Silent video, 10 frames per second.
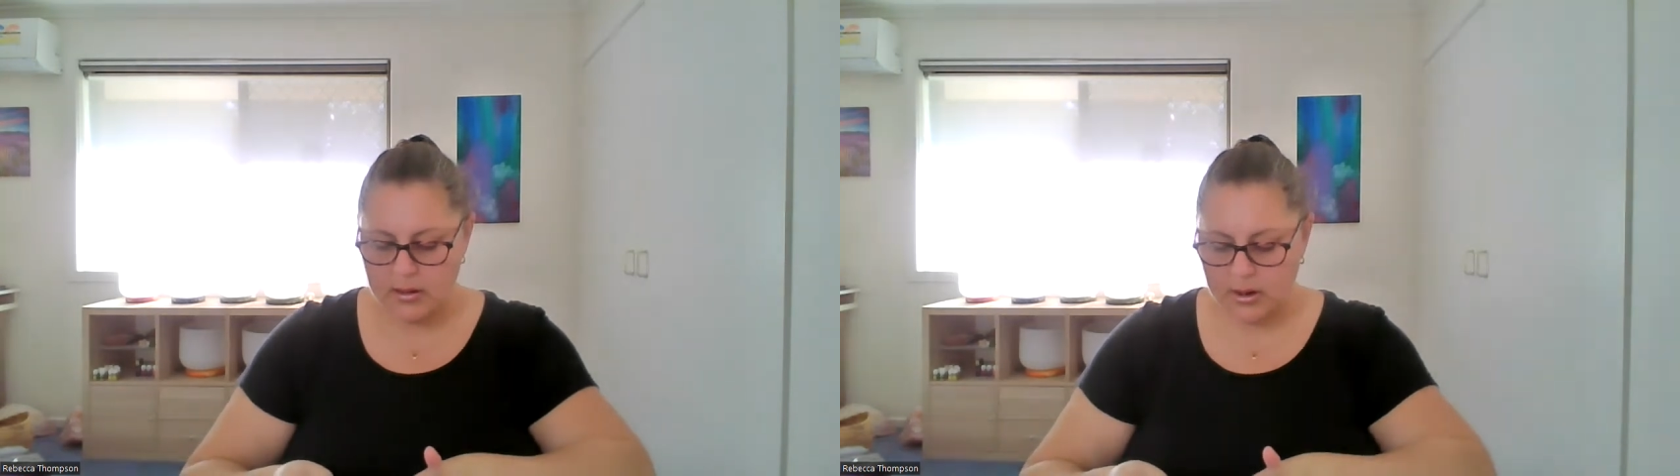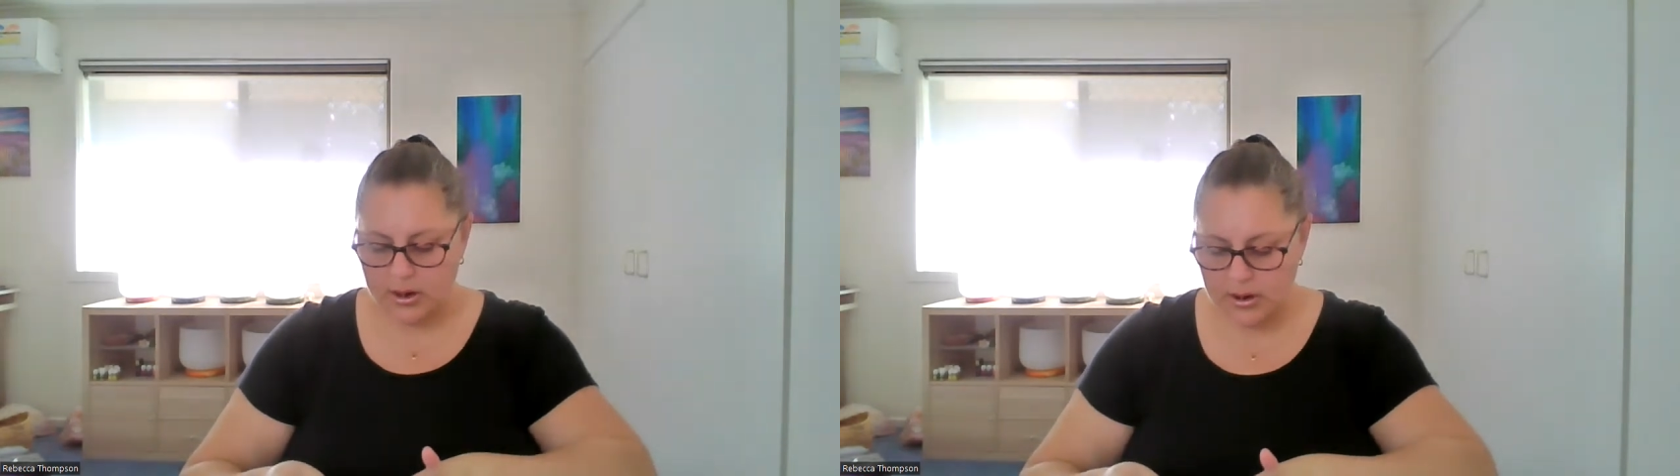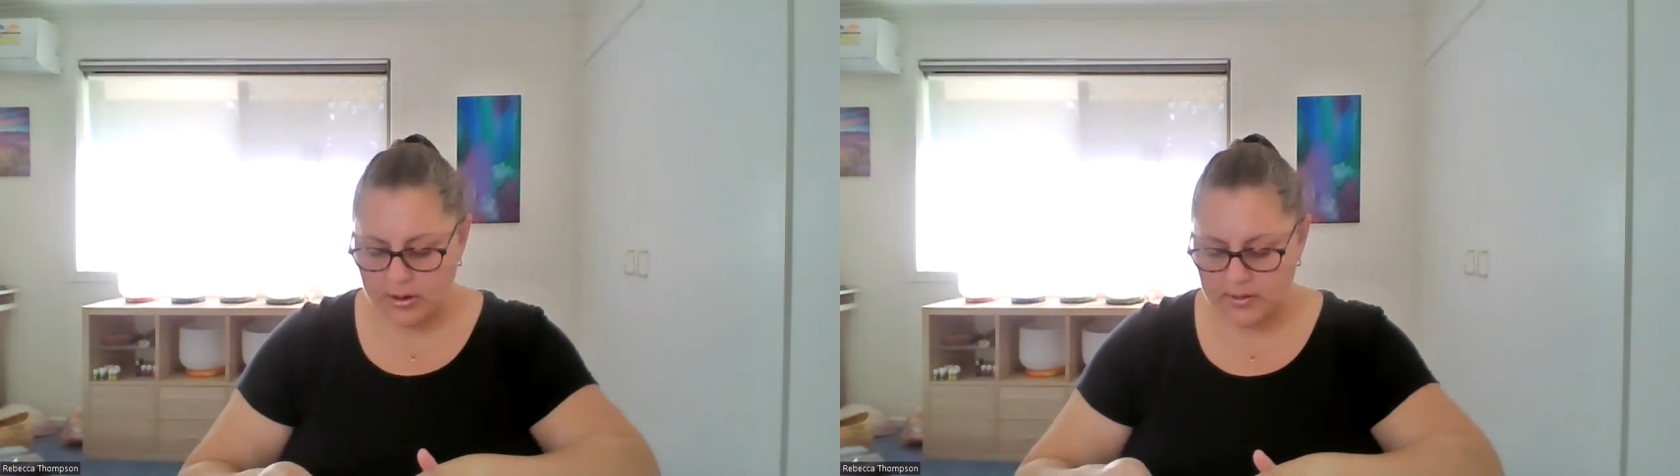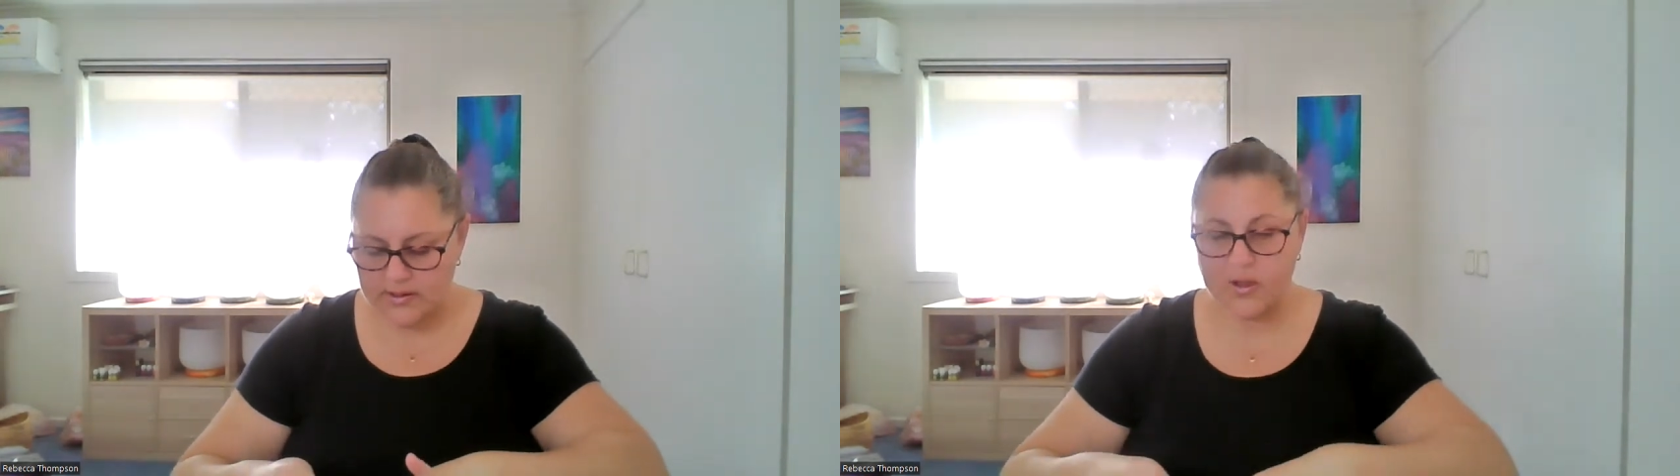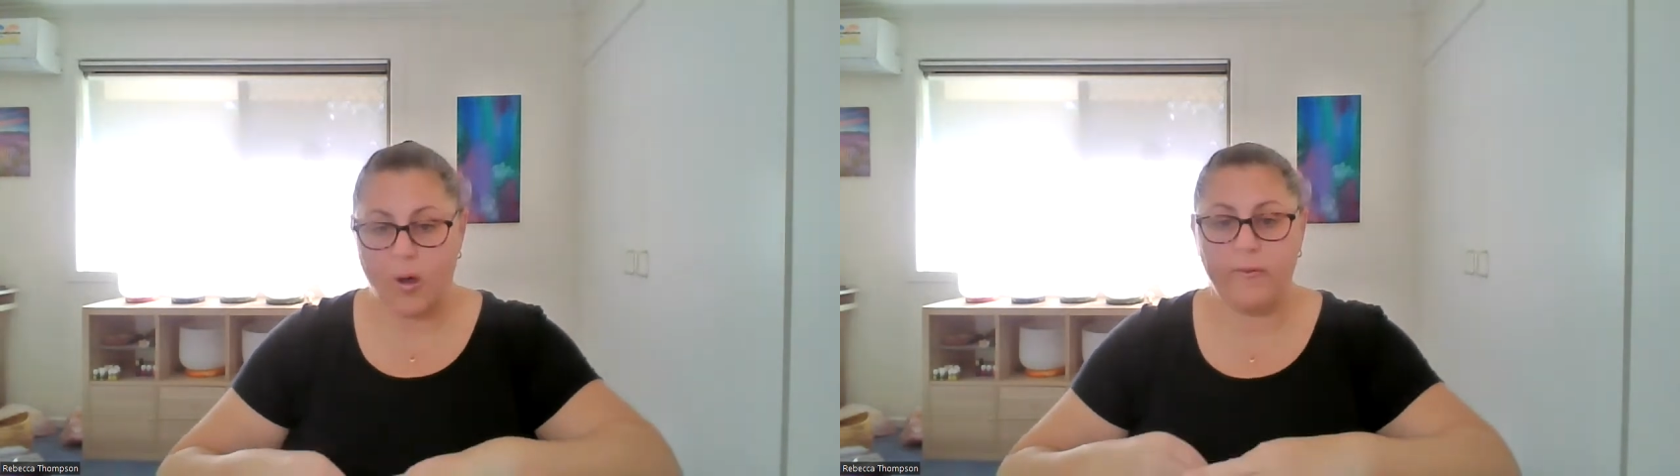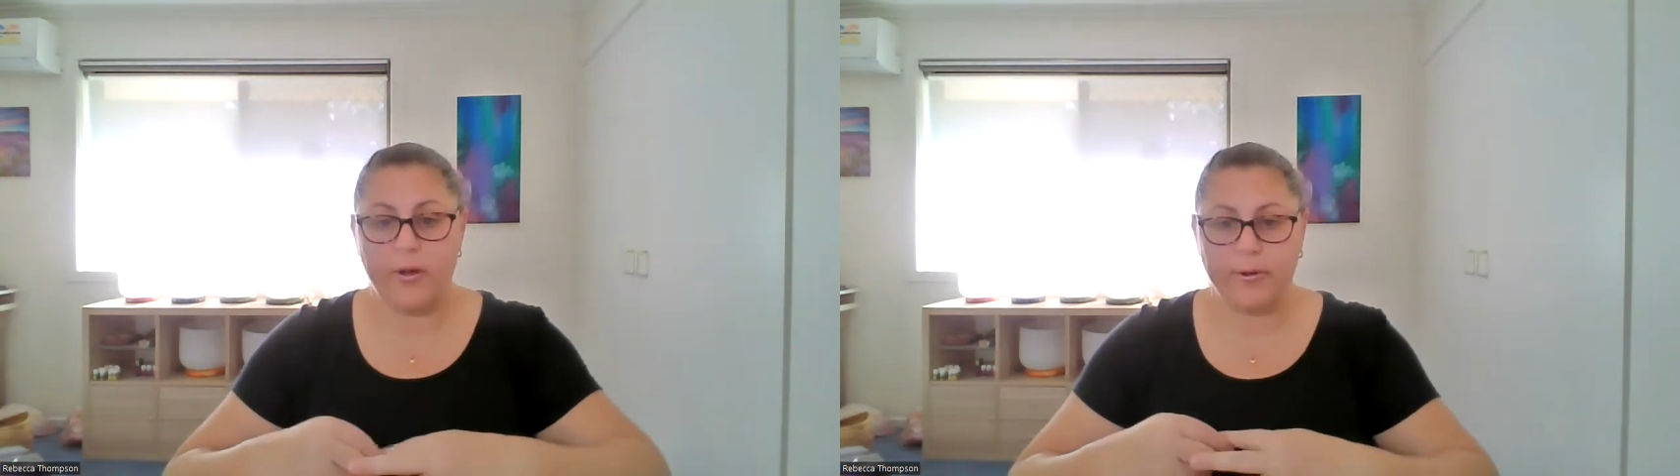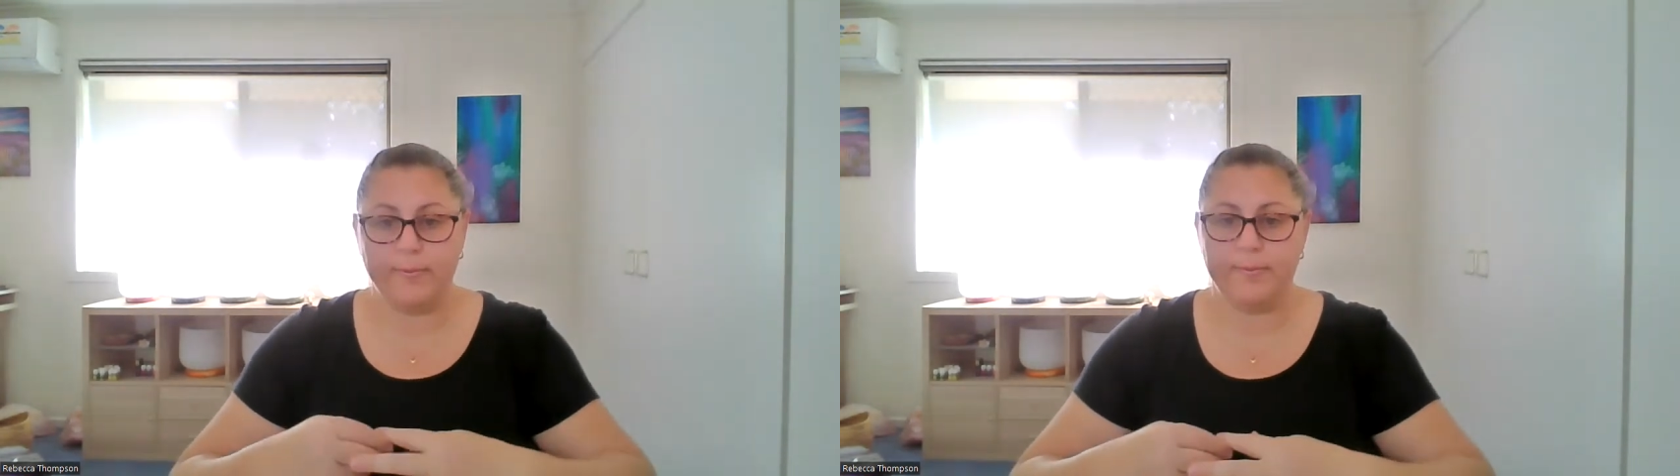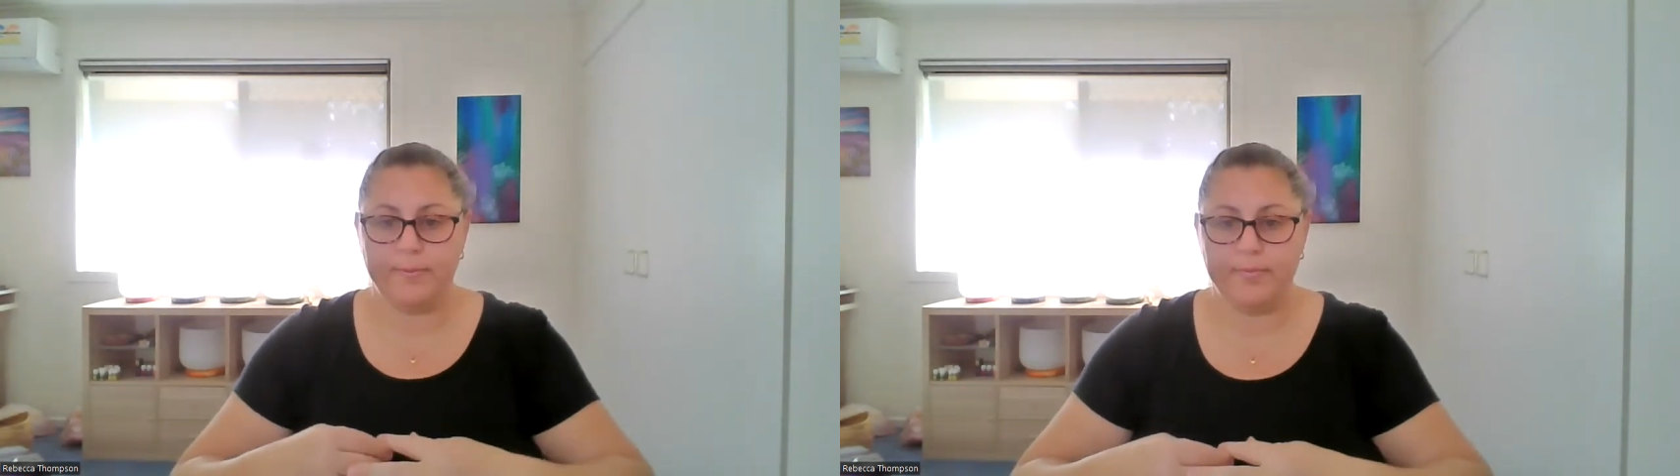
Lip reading: you know, soften.